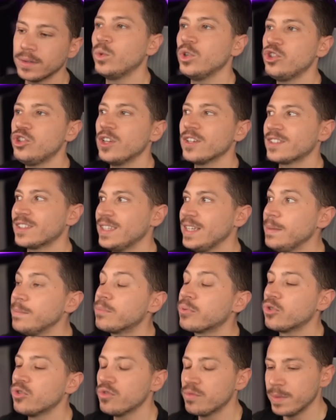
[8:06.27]
We just see
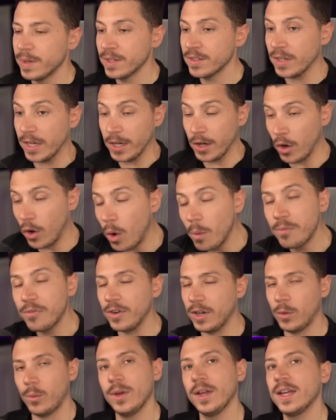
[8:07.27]
improvements, and
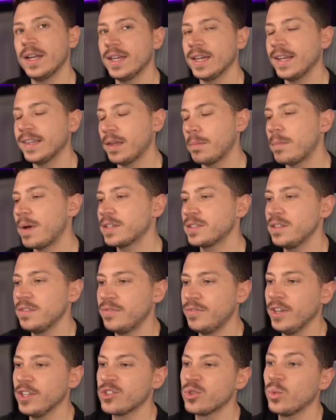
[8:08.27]
hopefully we're gonna get a massive
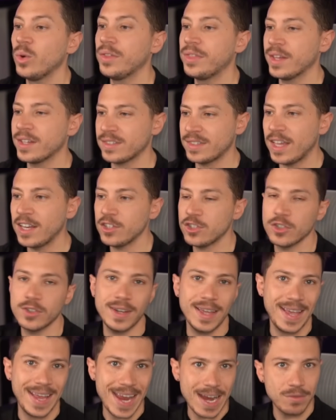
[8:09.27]
feature with
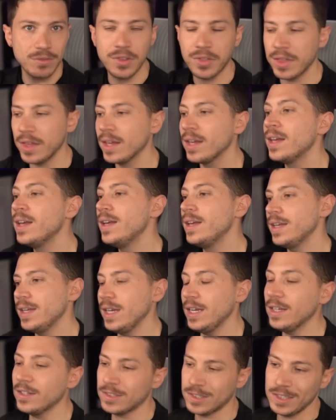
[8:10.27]
extension, everything
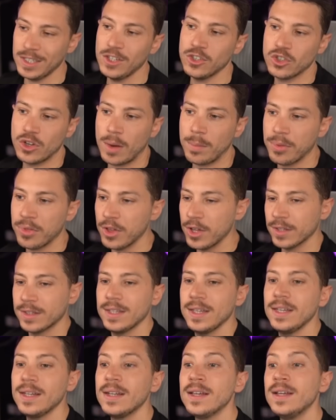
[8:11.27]
in C#
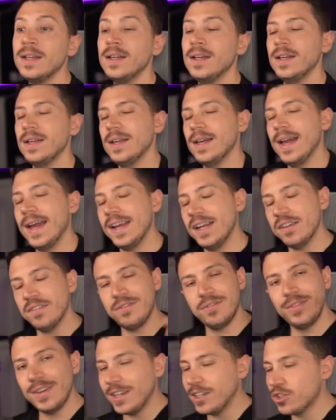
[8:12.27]
13. And
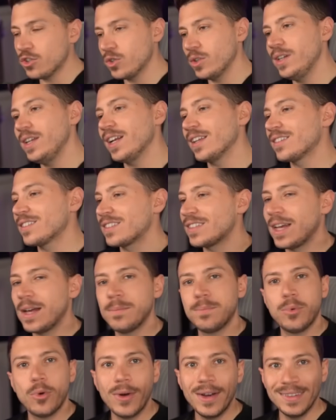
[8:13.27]
eventually at
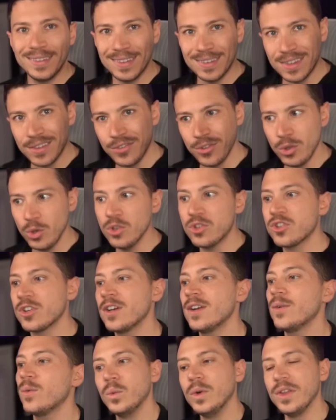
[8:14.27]
some point in the
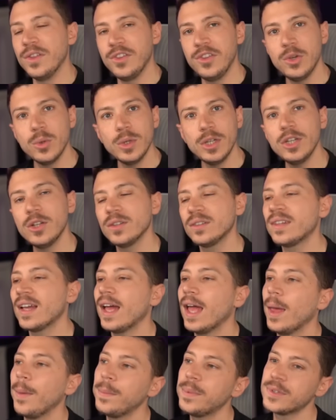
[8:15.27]
future with union
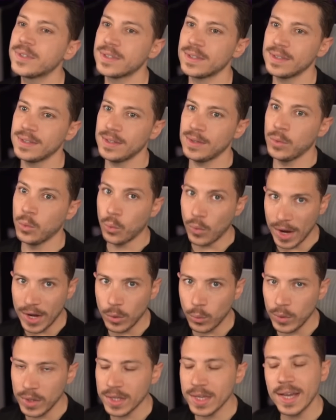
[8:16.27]
types,
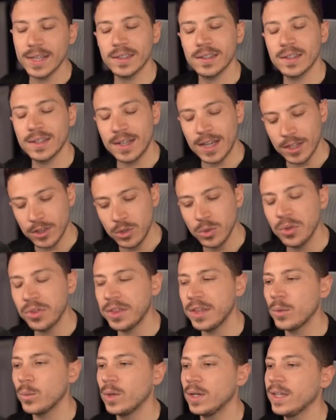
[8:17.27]
when we get it, and I do
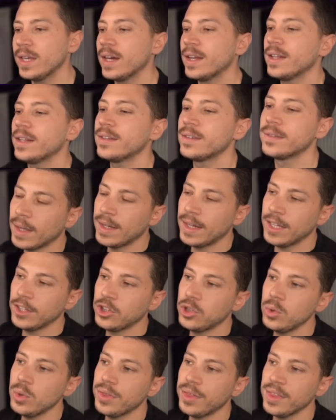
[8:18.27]
think we'll get it. And I
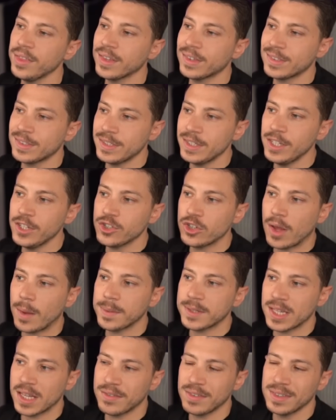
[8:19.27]
do think that C#
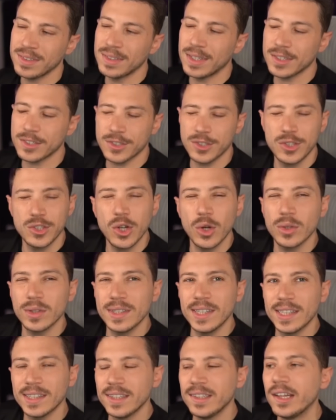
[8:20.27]
7 does not
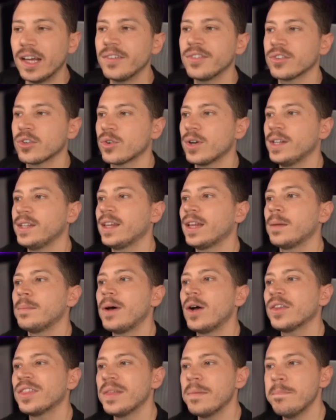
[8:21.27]
get enough credit
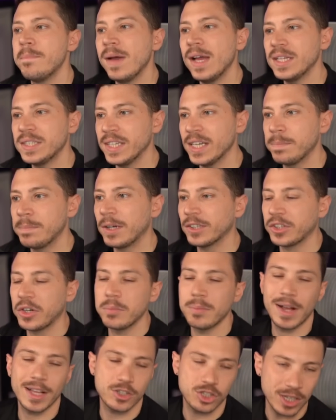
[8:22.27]
about the basic pattern
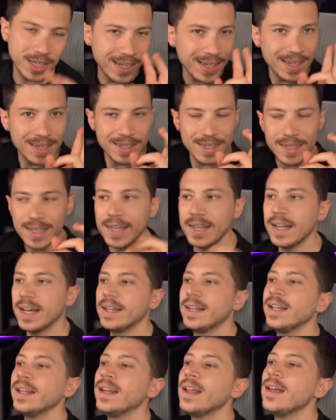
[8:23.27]
matching it
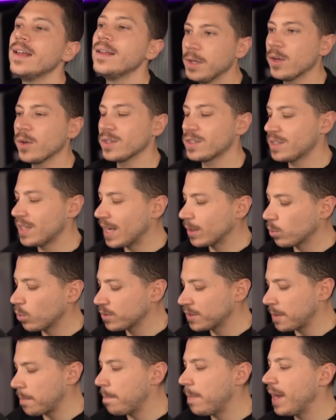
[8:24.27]
added, because that
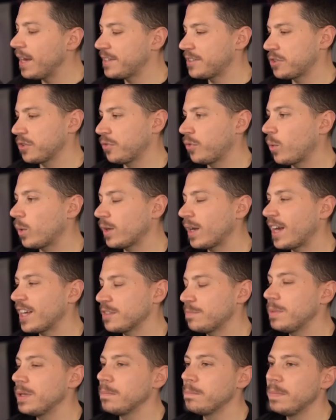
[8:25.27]
was the basis of what has
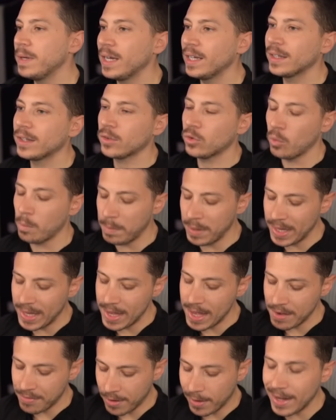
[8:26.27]
been built to be
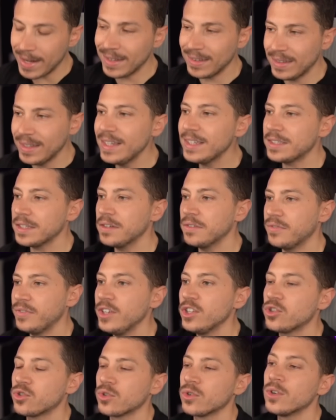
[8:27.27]
a very decent
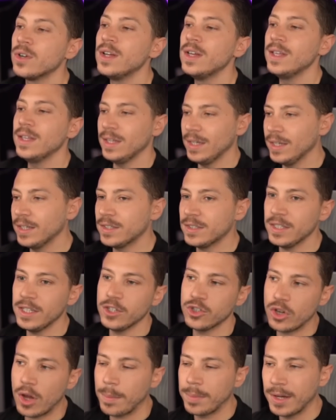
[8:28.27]
feature in C#
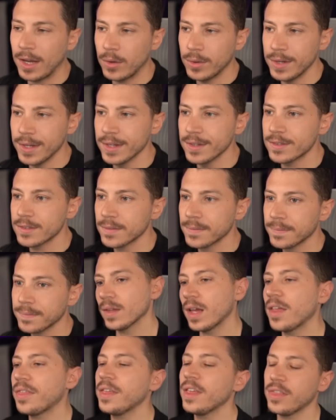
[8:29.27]
nowadays.
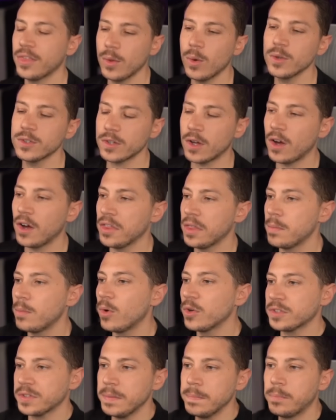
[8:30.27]
I think those are the
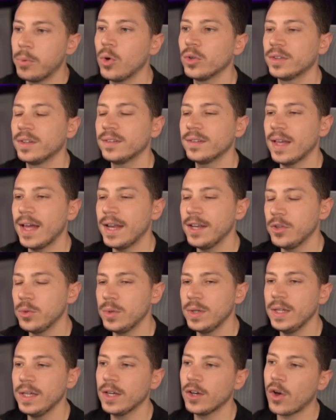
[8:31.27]
most important and
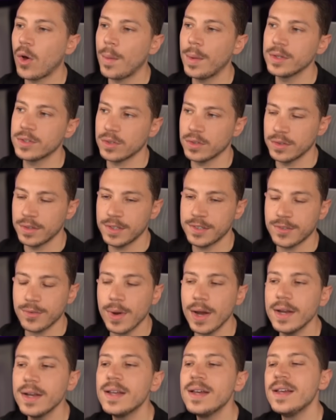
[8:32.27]
unique comments on this
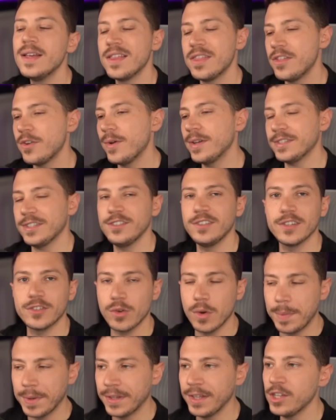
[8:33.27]
thread. The rest is just
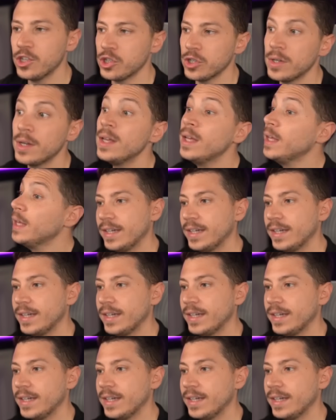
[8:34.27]
repetition.